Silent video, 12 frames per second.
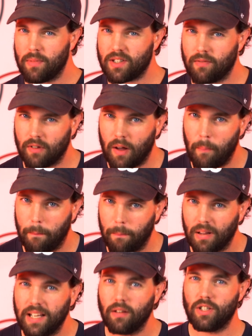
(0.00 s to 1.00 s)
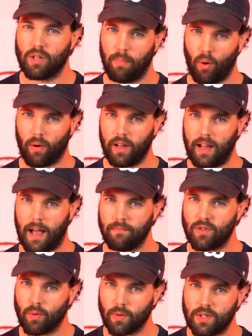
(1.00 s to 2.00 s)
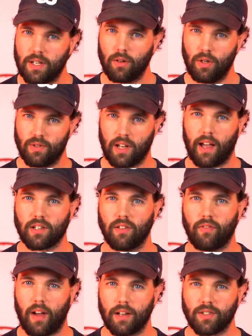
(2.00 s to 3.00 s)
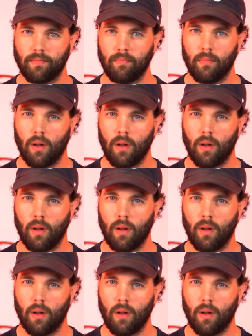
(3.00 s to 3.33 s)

doesn't completely support it yet, so we're still using XFS.